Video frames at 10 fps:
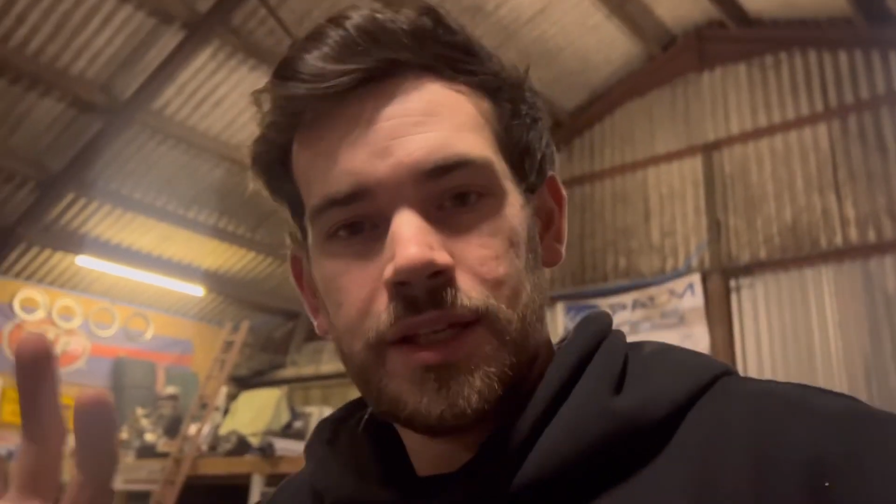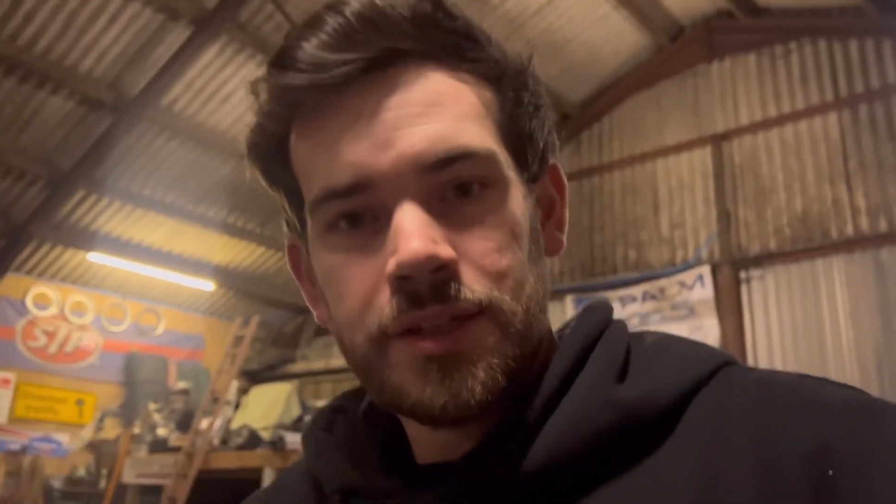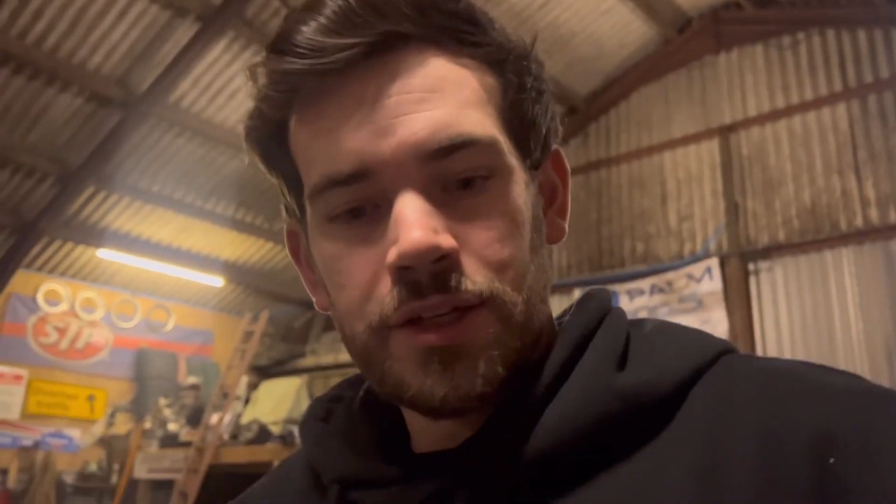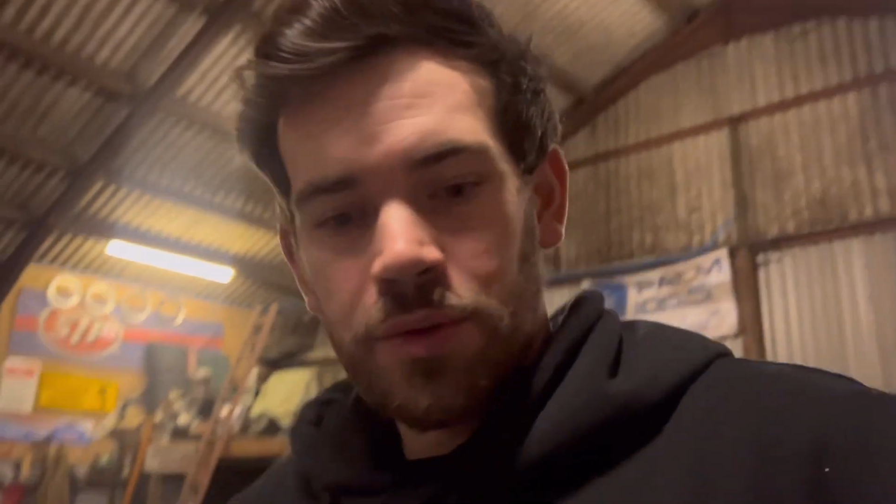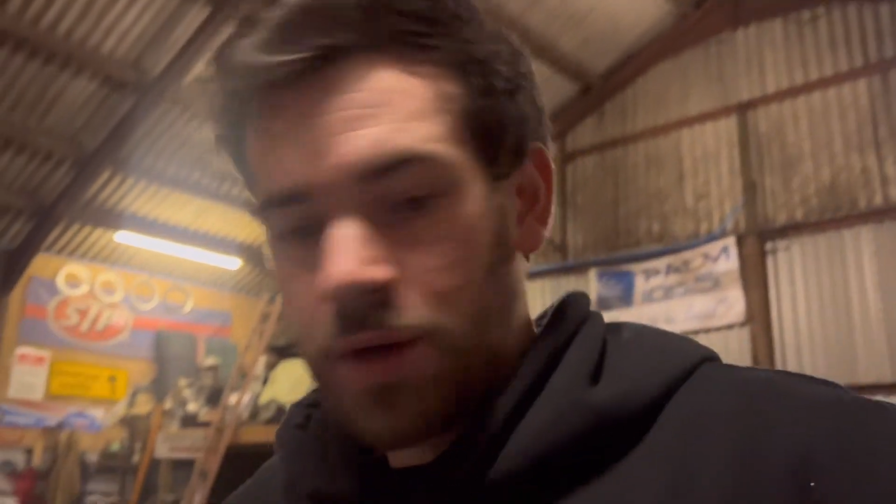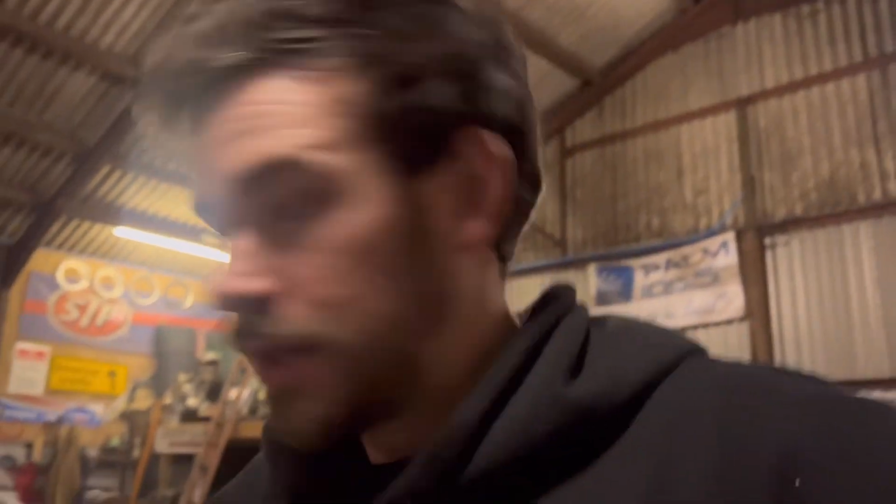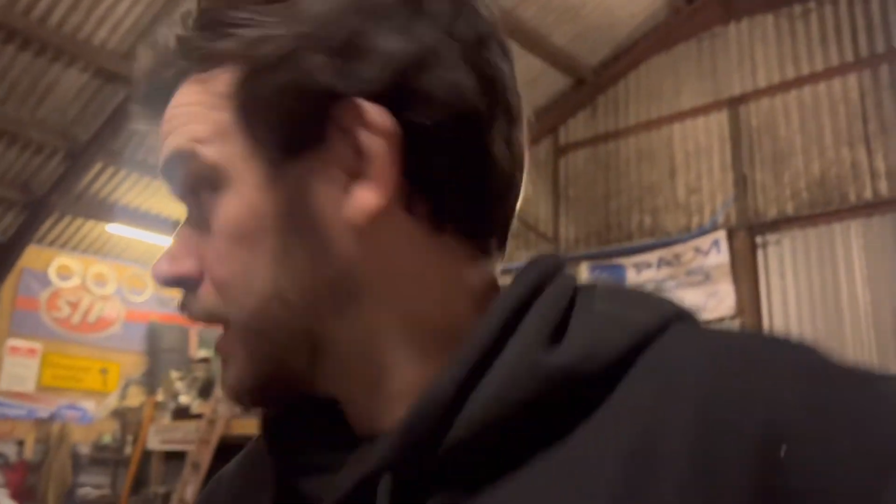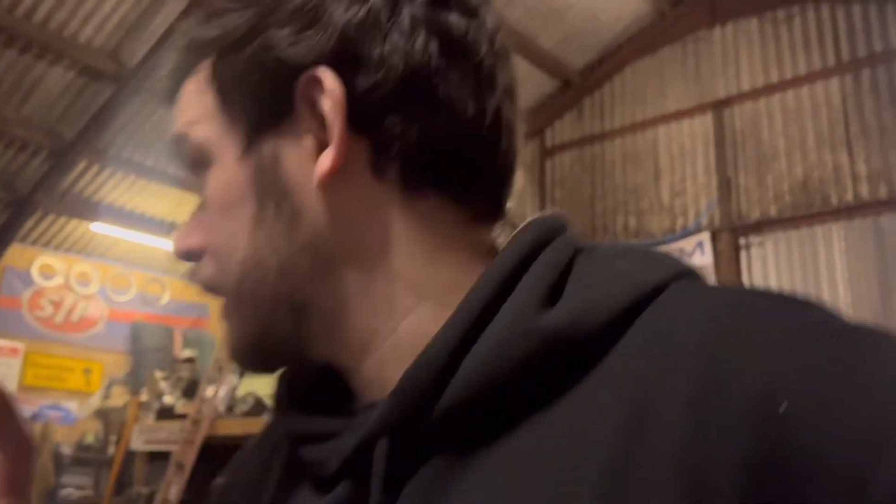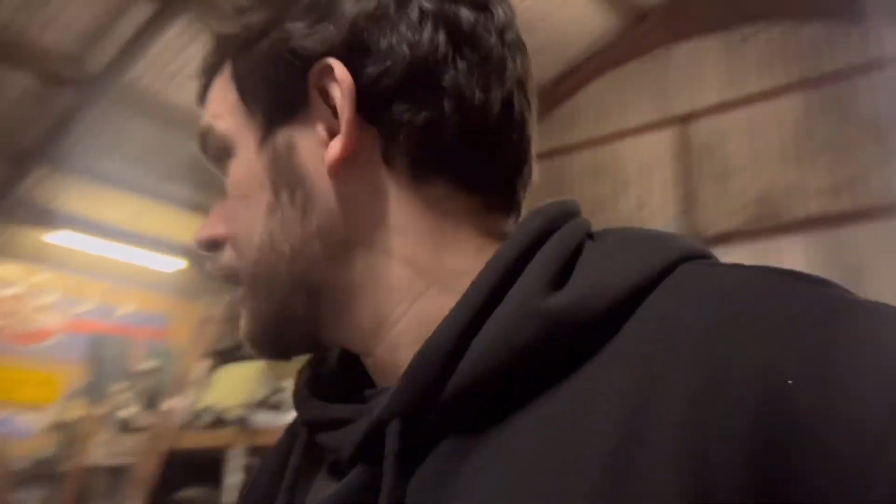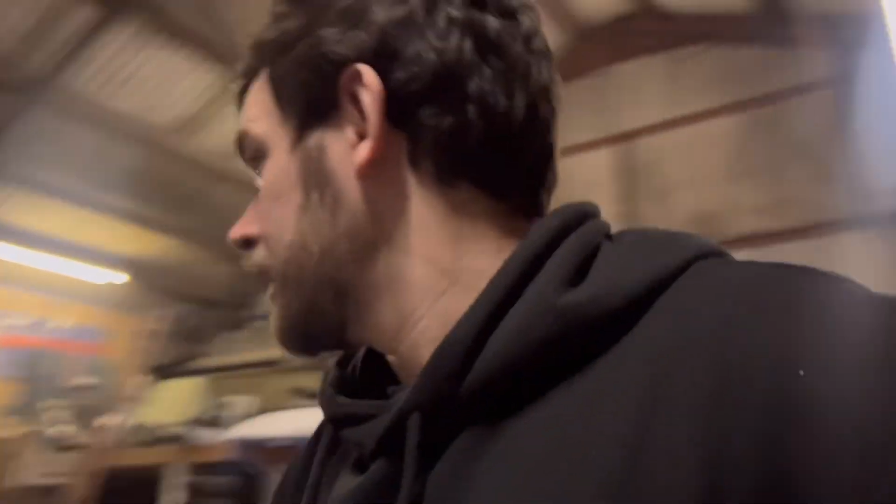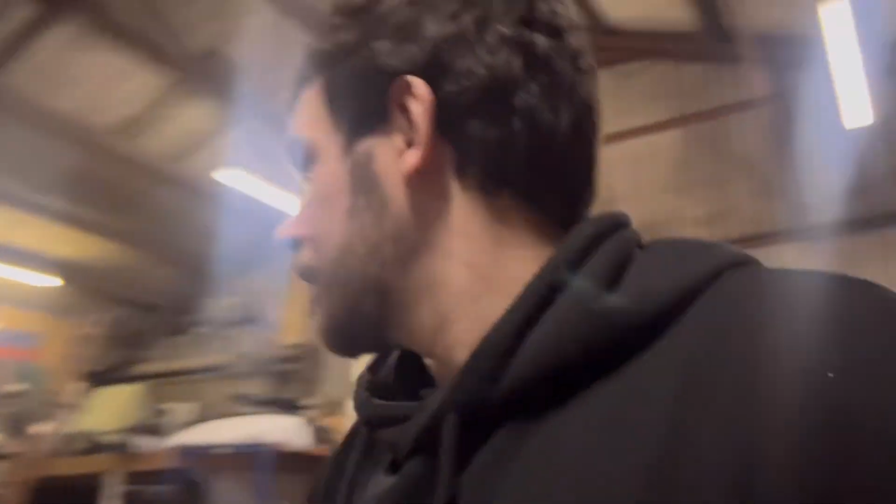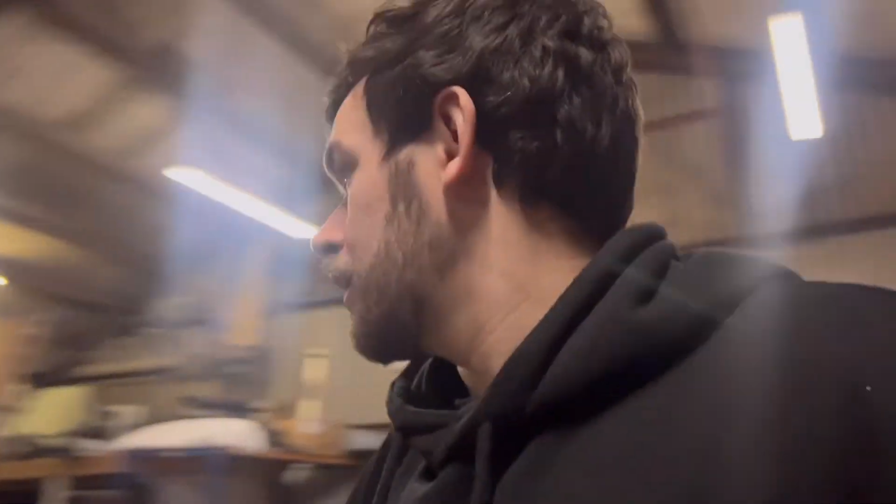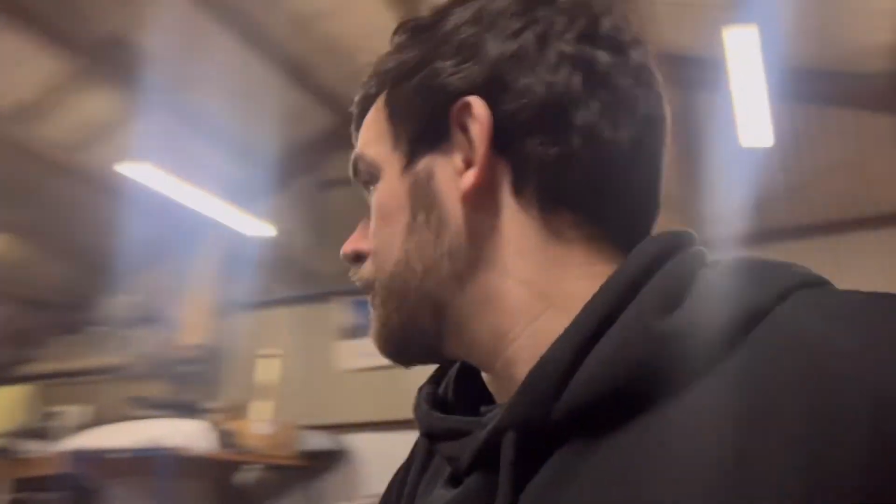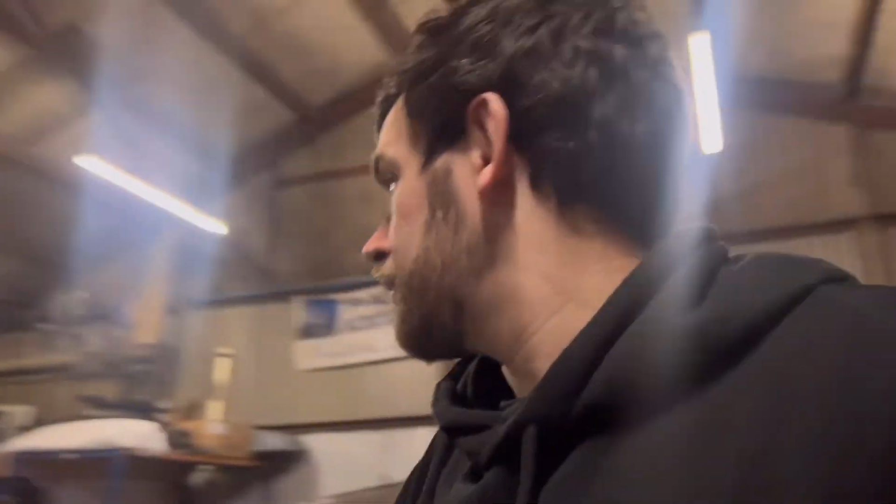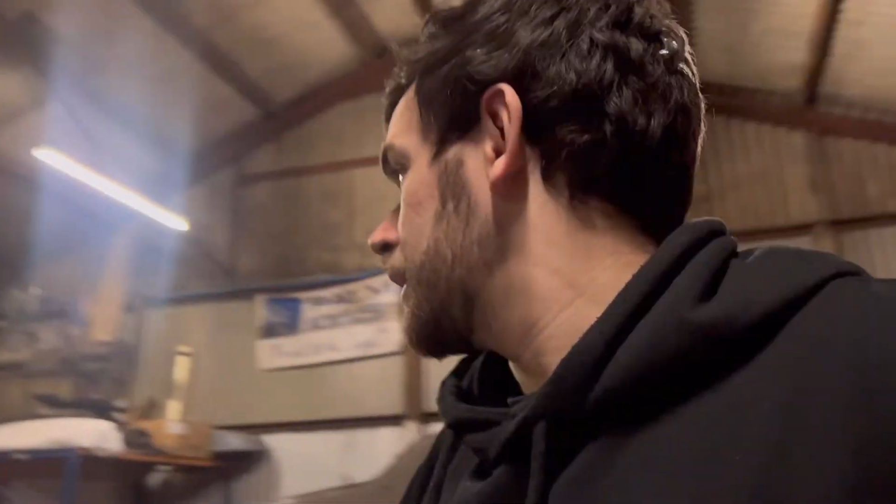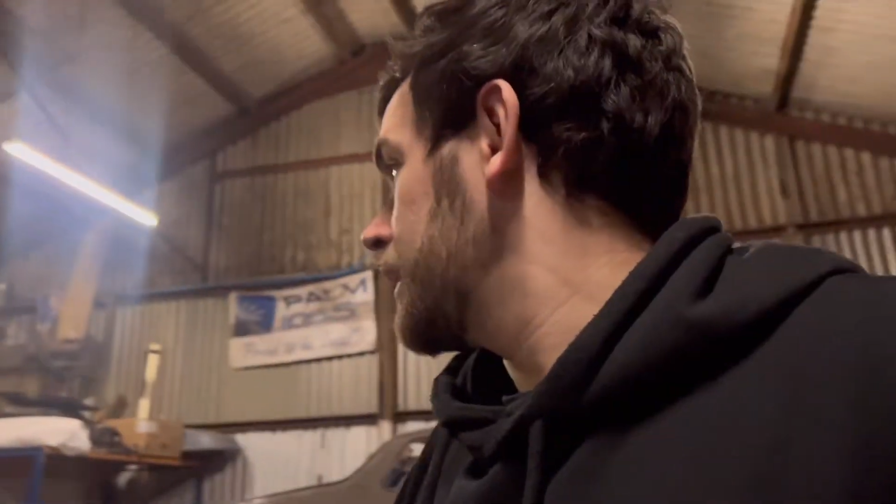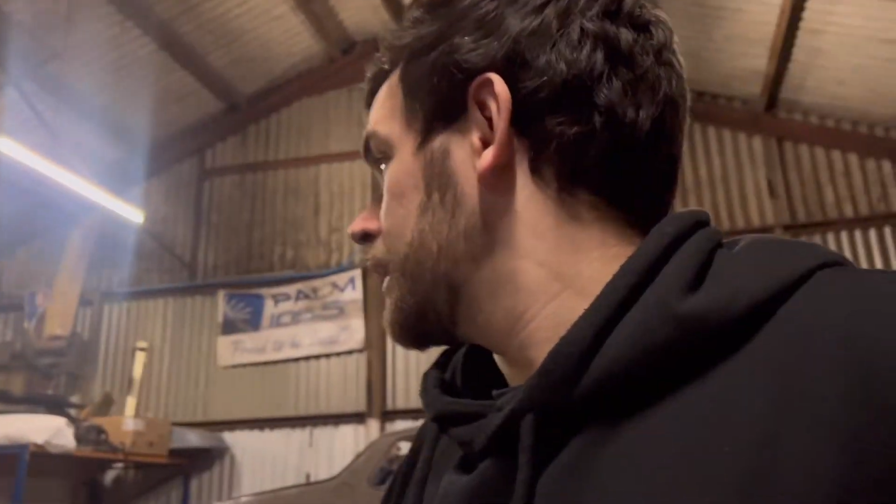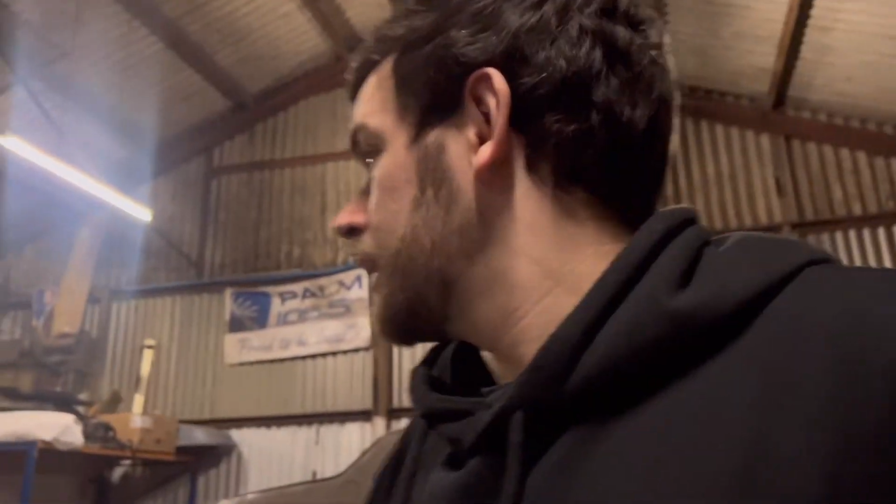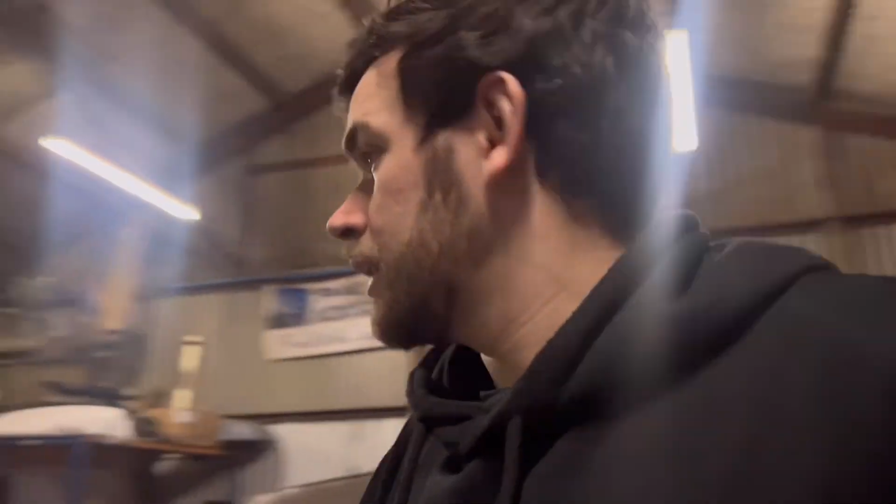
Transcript: sit quietly, hopefully